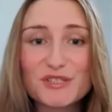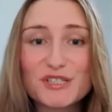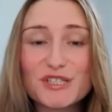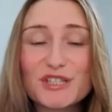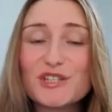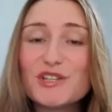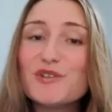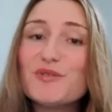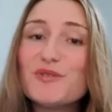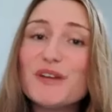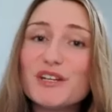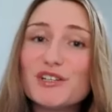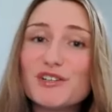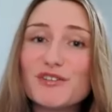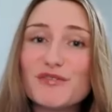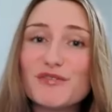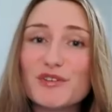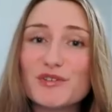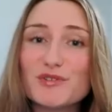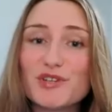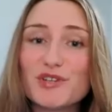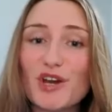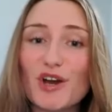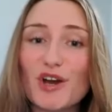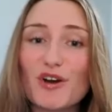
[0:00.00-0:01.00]
the new interview
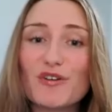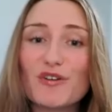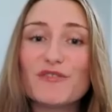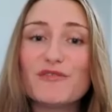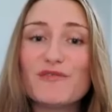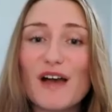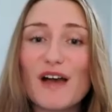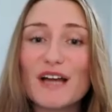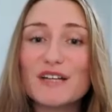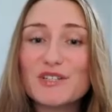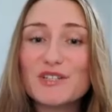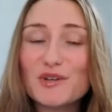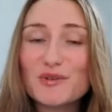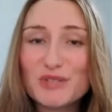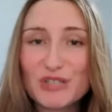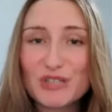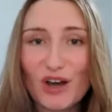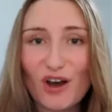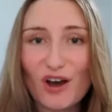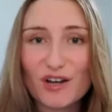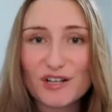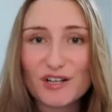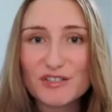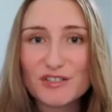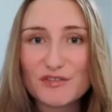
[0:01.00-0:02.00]
show Fat Joe
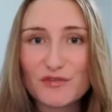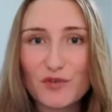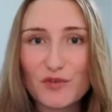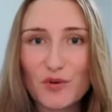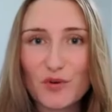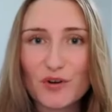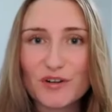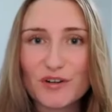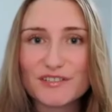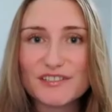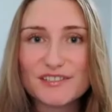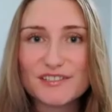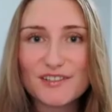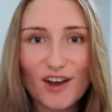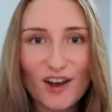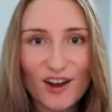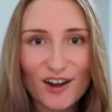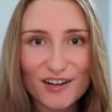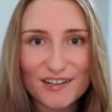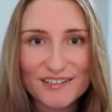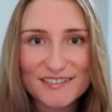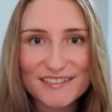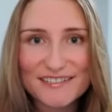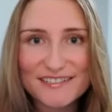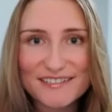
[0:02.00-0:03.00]
Talks for
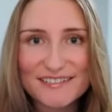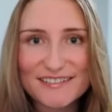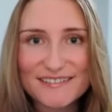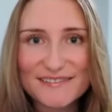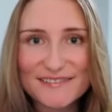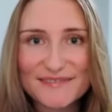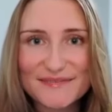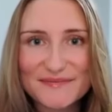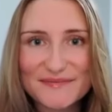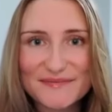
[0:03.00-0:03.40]
STARZ.